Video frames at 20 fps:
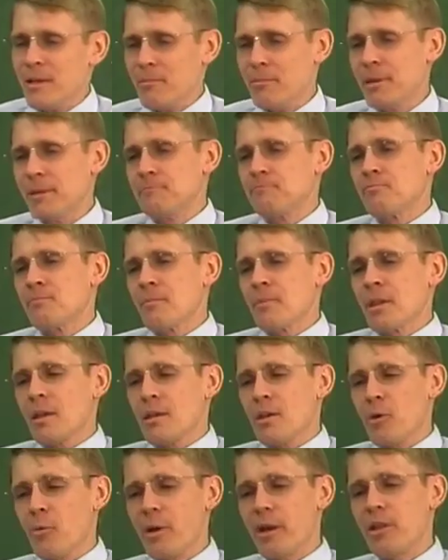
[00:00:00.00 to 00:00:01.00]
But
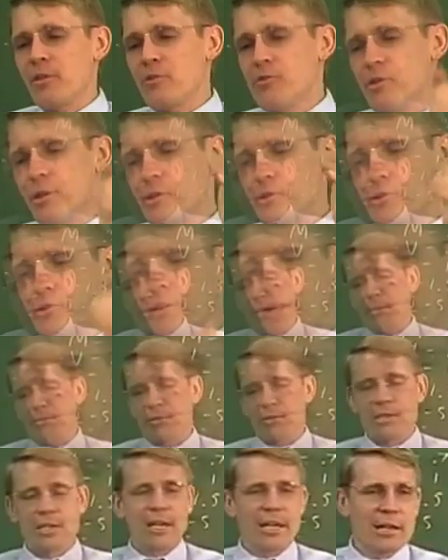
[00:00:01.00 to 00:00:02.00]
you're reading through Genesis
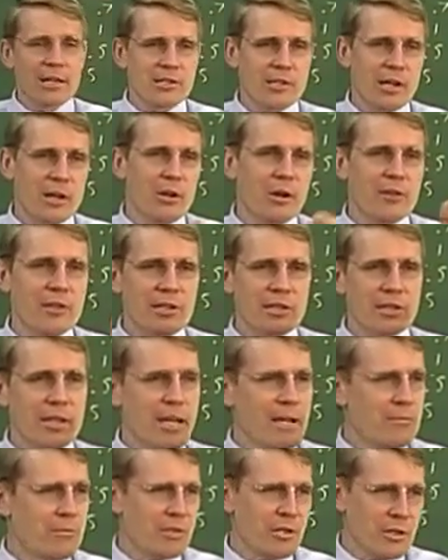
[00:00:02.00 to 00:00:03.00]
chapter 10. It's got all these
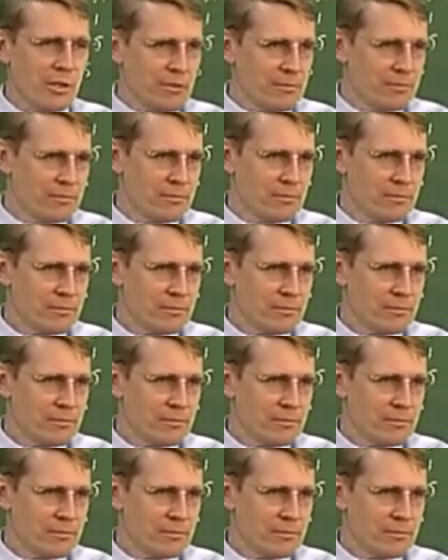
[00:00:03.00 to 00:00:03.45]
names, you know.